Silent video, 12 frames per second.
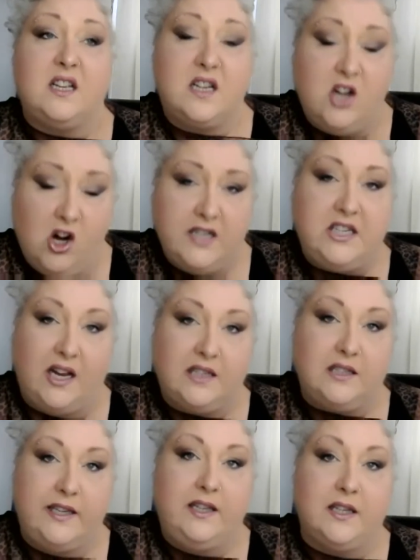contact
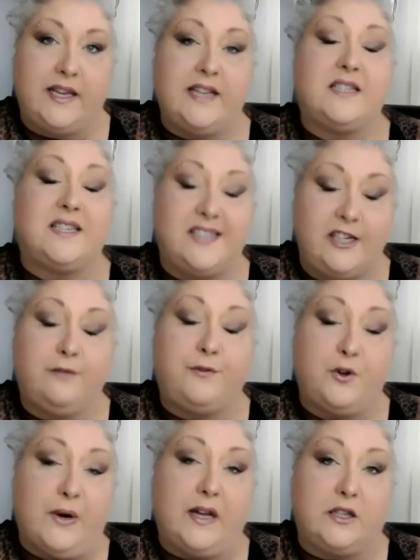legal aid, see if
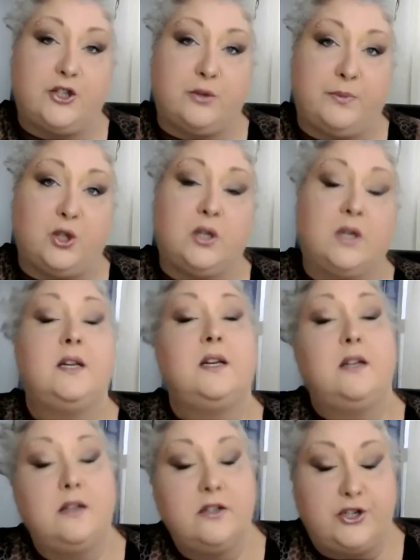you're eligible,
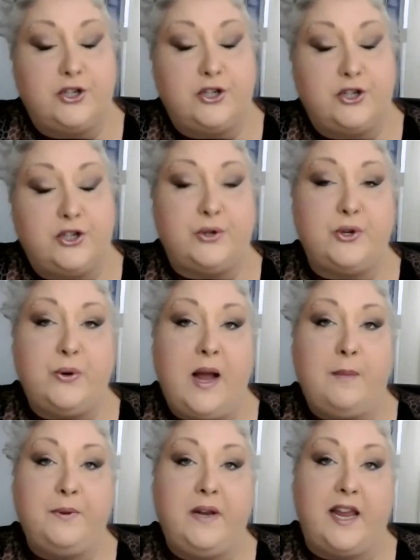do your
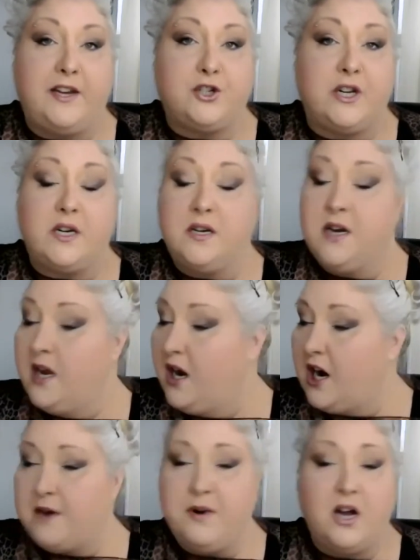application.
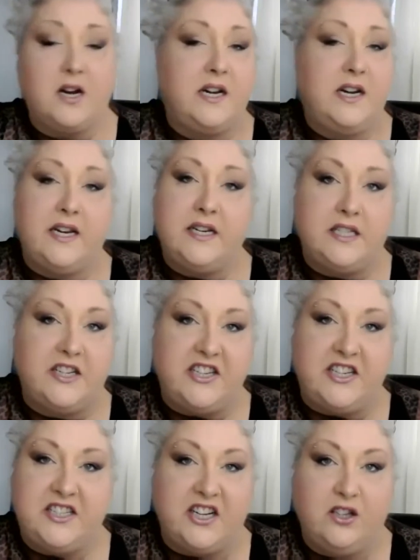I'm not going to get into
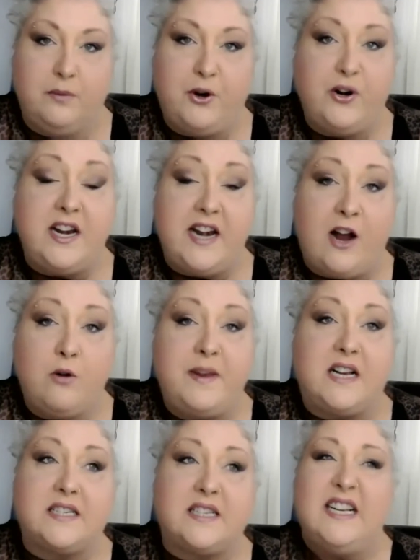detail about it now
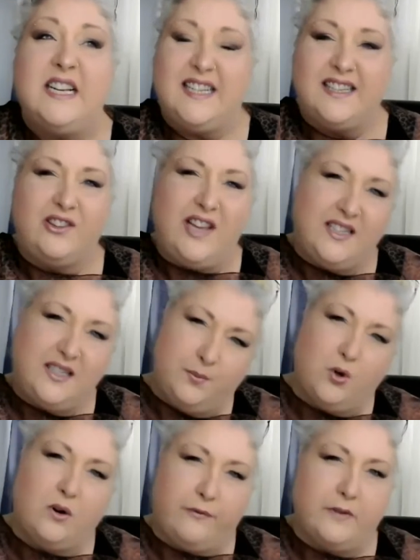because that's
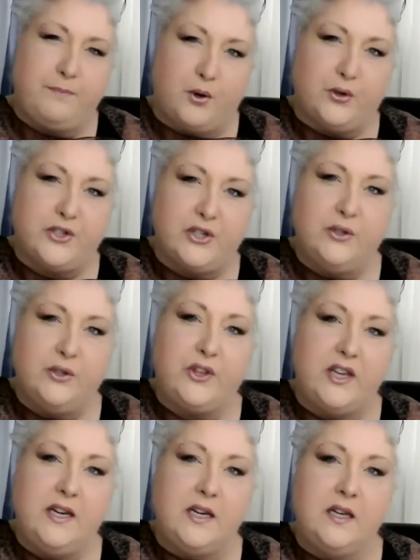more of a personal
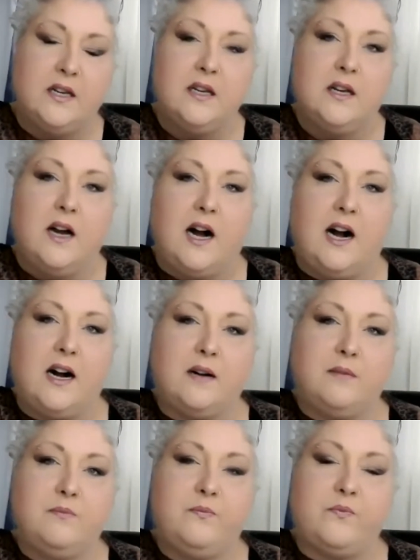thing
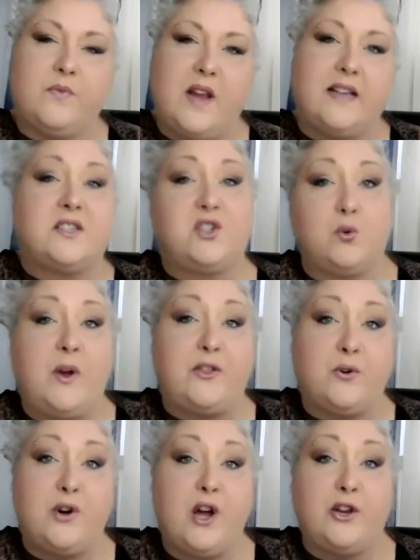as to
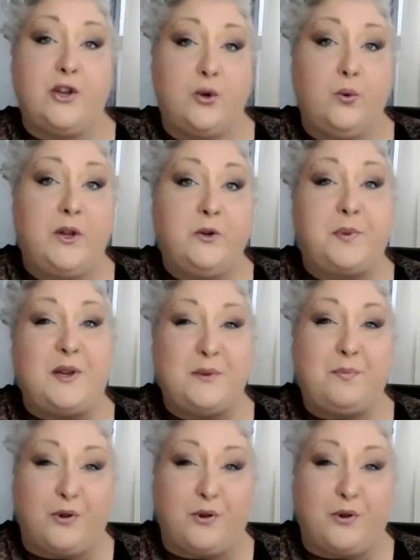whether or not you will be